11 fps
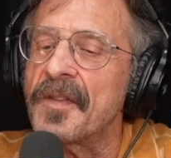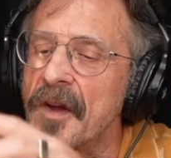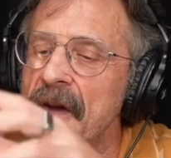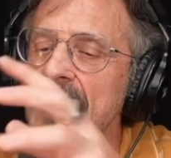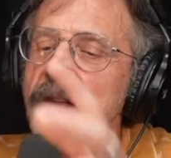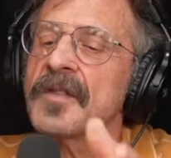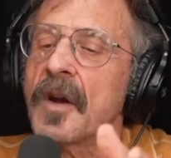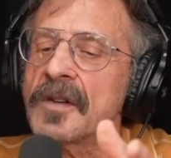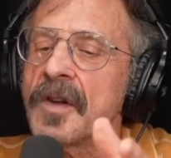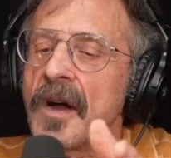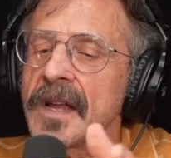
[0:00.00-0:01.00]
gonna
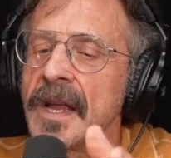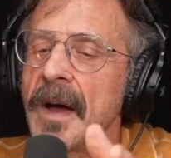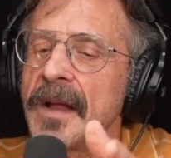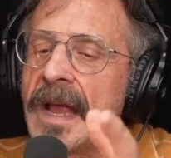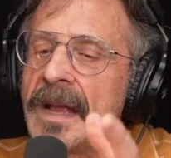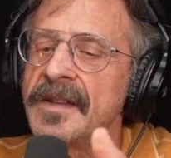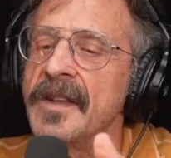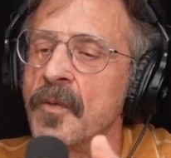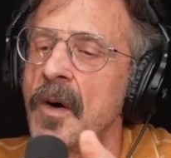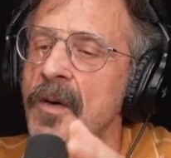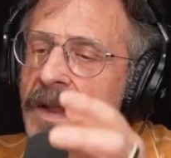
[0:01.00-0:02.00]
start talking about
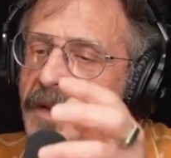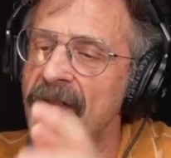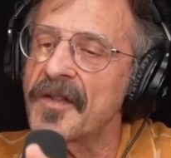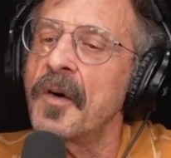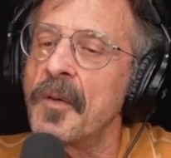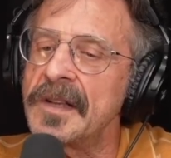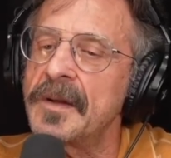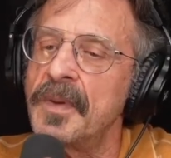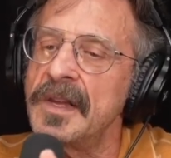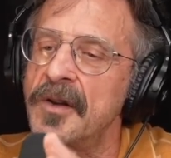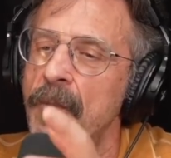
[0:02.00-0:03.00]
anti-woke, and that's going to
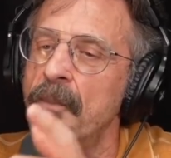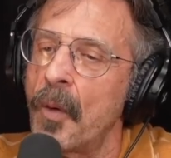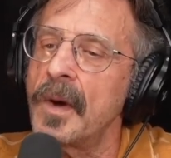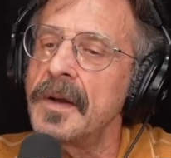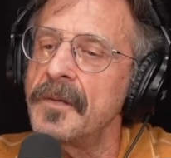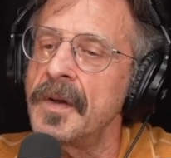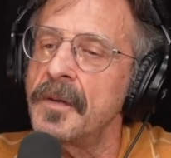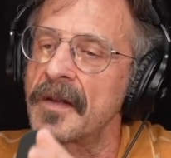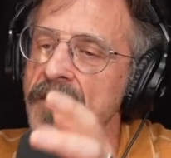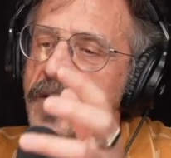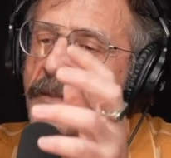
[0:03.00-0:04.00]
be your point of view.
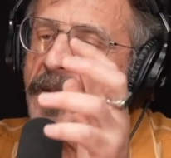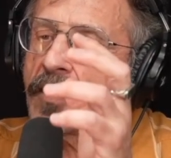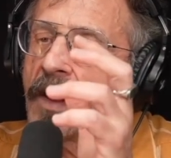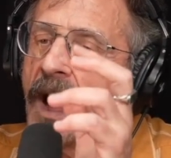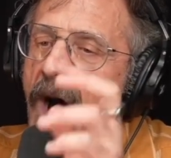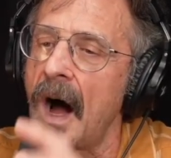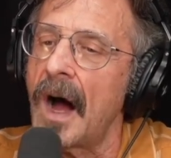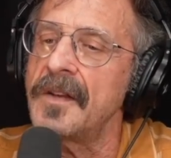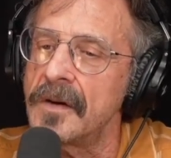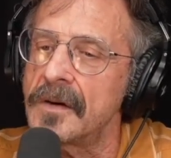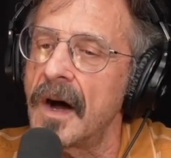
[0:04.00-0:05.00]
That's gonna be your
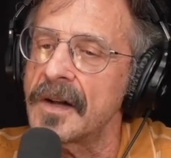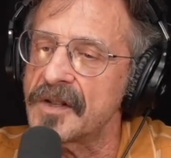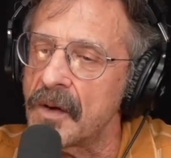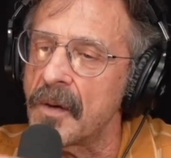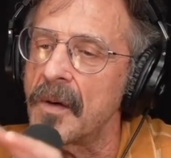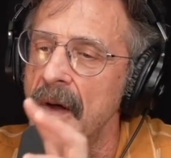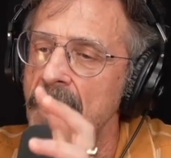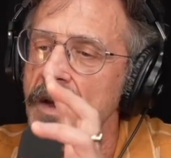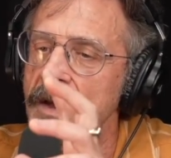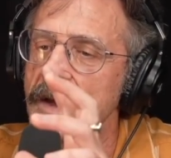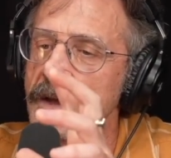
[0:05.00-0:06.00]
ideological,
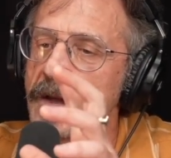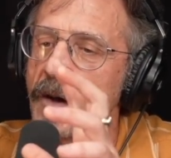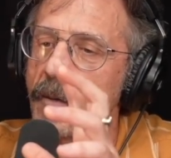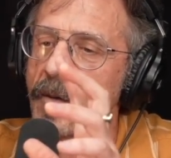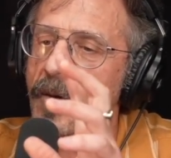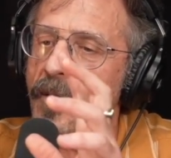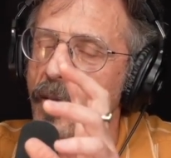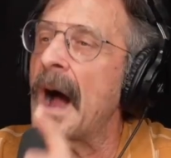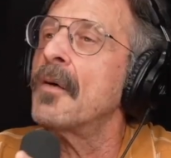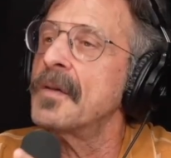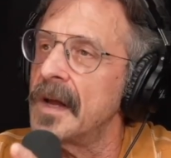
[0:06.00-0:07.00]

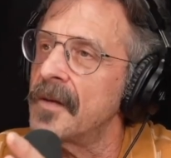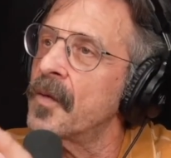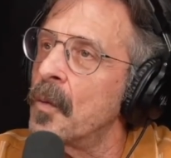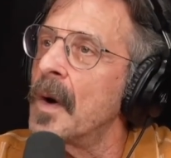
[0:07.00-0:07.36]
grounding for what